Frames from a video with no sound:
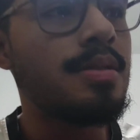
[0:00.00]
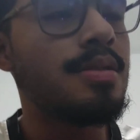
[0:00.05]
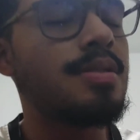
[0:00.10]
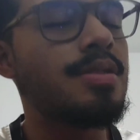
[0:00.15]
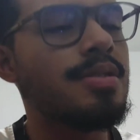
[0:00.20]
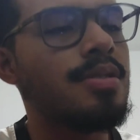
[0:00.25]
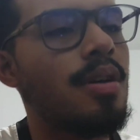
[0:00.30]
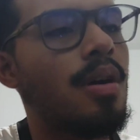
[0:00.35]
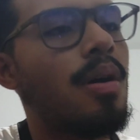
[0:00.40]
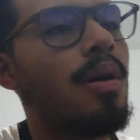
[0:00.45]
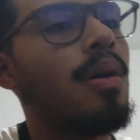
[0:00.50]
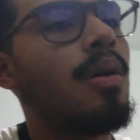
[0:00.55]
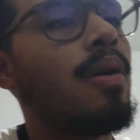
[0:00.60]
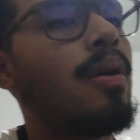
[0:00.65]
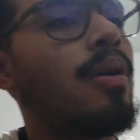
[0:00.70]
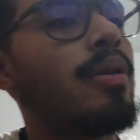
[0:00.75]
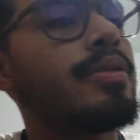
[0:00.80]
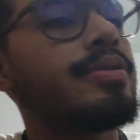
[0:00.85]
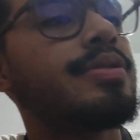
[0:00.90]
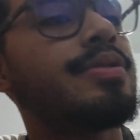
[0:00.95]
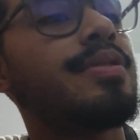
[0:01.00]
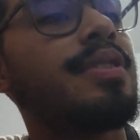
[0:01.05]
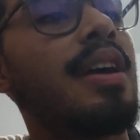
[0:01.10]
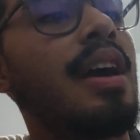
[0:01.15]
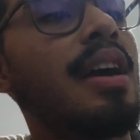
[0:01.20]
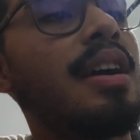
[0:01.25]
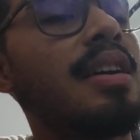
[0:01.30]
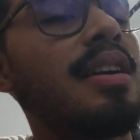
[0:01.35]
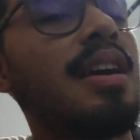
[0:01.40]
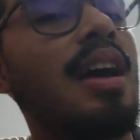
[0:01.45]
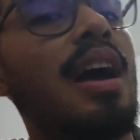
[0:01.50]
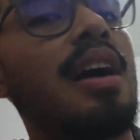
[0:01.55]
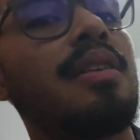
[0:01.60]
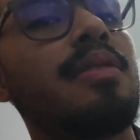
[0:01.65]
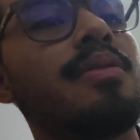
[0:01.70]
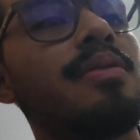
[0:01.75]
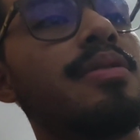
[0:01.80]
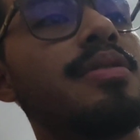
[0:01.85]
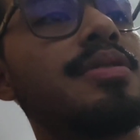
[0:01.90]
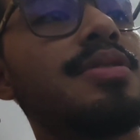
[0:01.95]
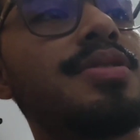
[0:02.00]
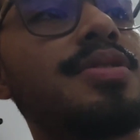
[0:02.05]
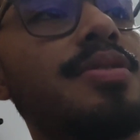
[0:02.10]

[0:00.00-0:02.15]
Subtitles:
So today I learned